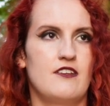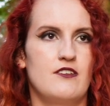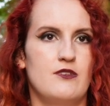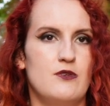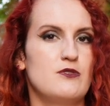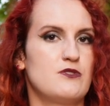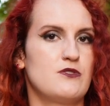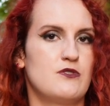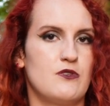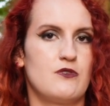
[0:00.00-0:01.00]

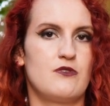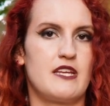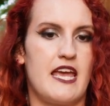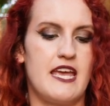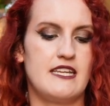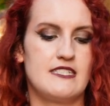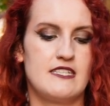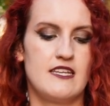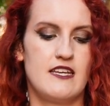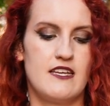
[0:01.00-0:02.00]
used to
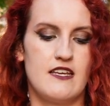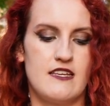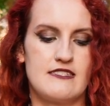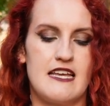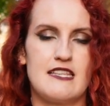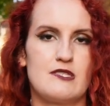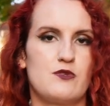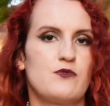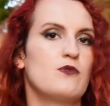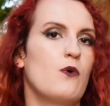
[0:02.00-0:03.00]
create a sense
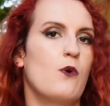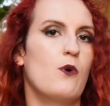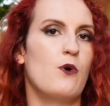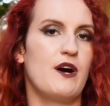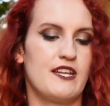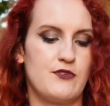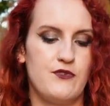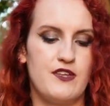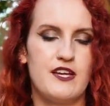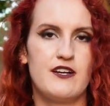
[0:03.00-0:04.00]
of awe and
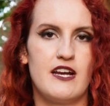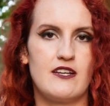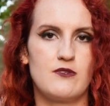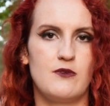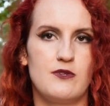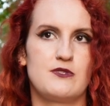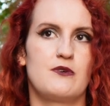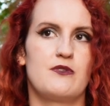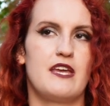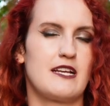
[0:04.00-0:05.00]
fear, and
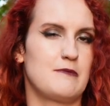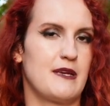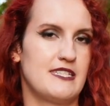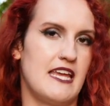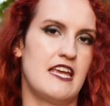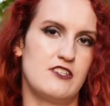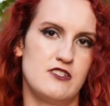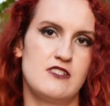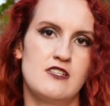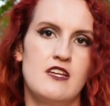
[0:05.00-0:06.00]
also the
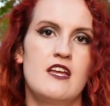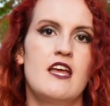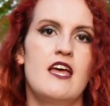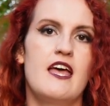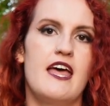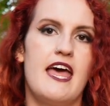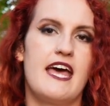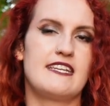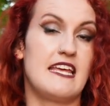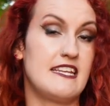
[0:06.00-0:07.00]
expectation
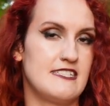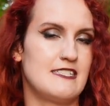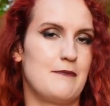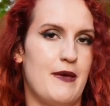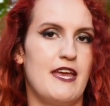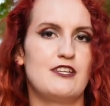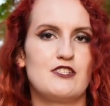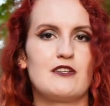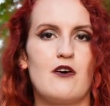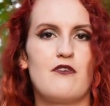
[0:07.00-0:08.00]
and
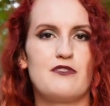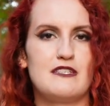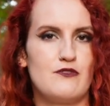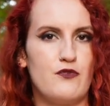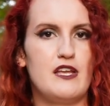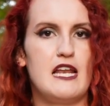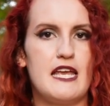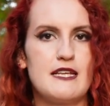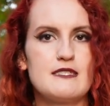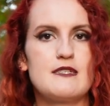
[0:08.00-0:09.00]
anticipation of these
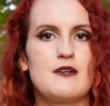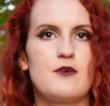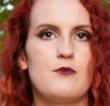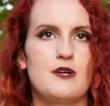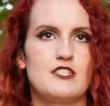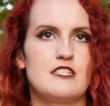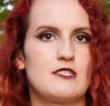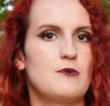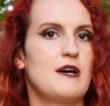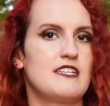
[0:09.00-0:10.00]
feelings, which is
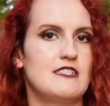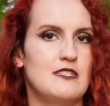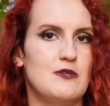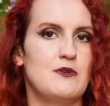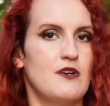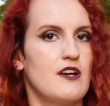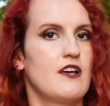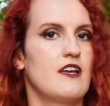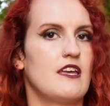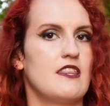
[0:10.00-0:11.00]
quite new
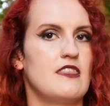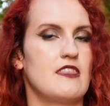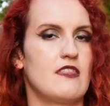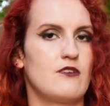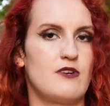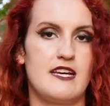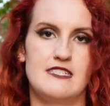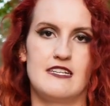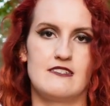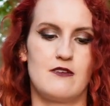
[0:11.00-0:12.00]
in the
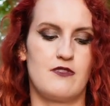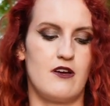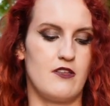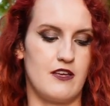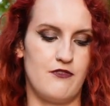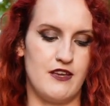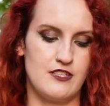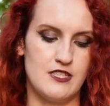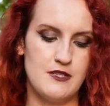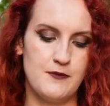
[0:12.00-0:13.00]
writings of the Gothic
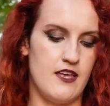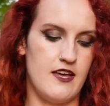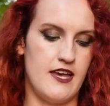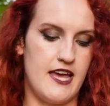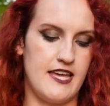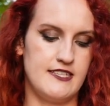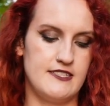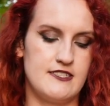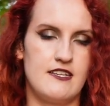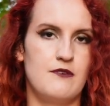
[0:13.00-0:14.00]
fiction.
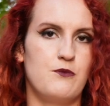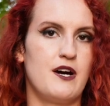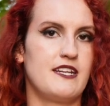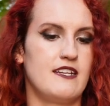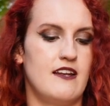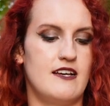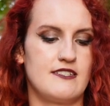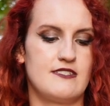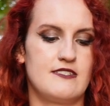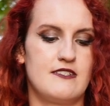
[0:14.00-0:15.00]
And one
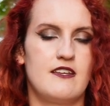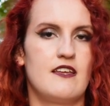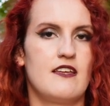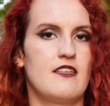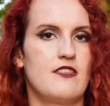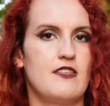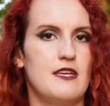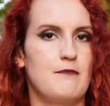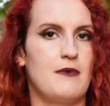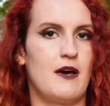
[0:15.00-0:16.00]
last
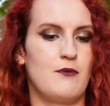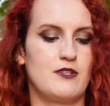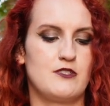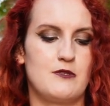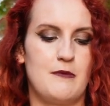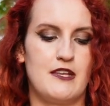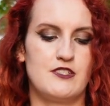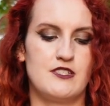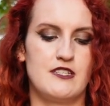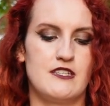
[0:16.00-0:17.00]
theme I wanted to
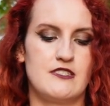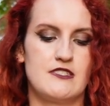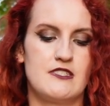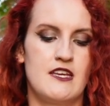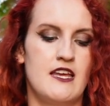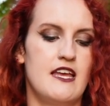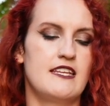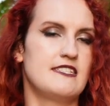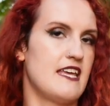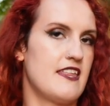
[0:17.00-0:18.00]
mention is
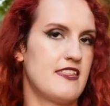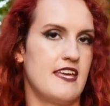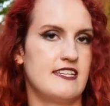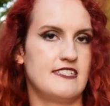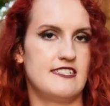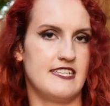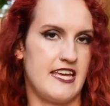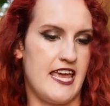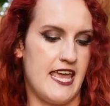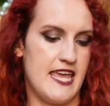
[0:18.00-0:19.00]
death and
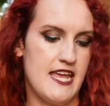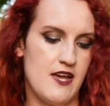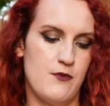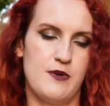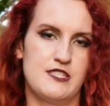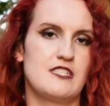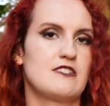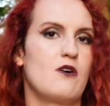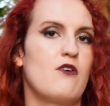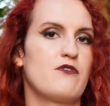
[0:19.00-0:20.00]
decay, which
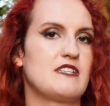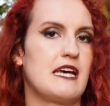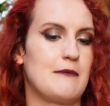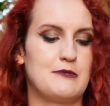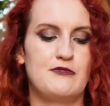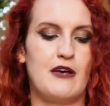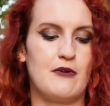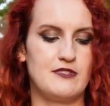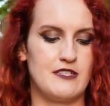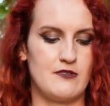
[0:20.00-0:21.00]
is oftentimes
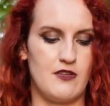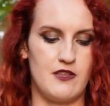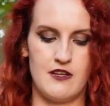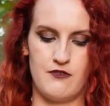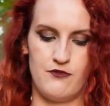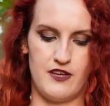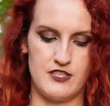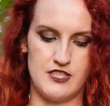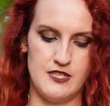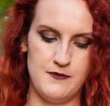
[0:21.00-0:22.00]
found in Gothic
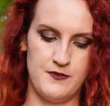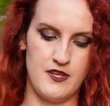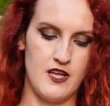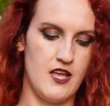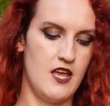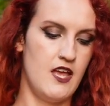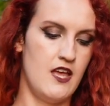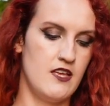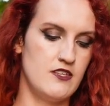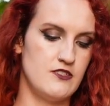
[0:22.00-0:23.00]
fiction.
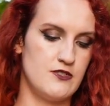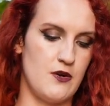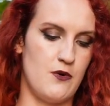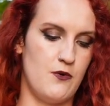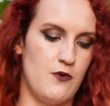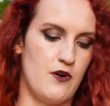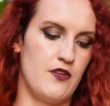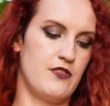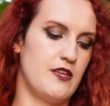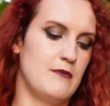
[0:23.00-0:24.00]
So
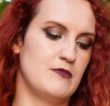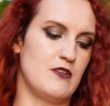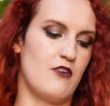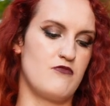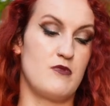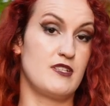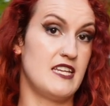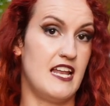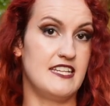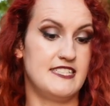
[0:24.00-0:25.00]
themes of
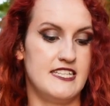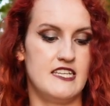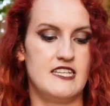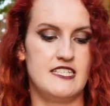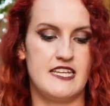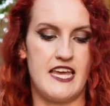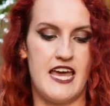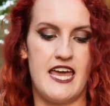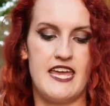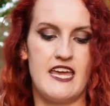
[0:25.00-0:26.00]
mortality,
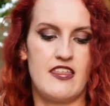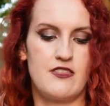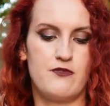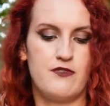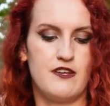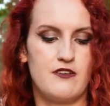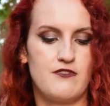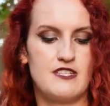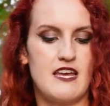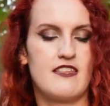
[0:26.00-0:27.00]
decay, and the fear
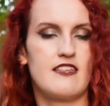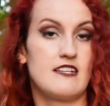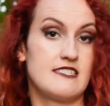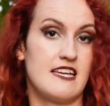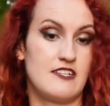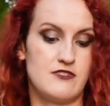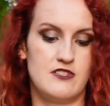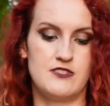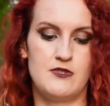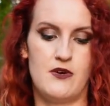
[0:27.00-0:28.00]
of death are
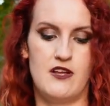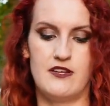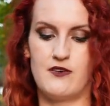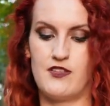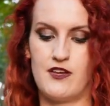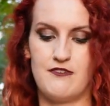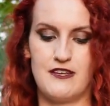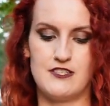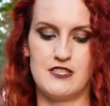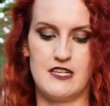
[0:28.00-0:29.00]
central to early Gothic
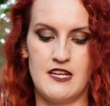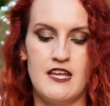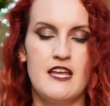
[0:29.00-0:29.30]
fiction.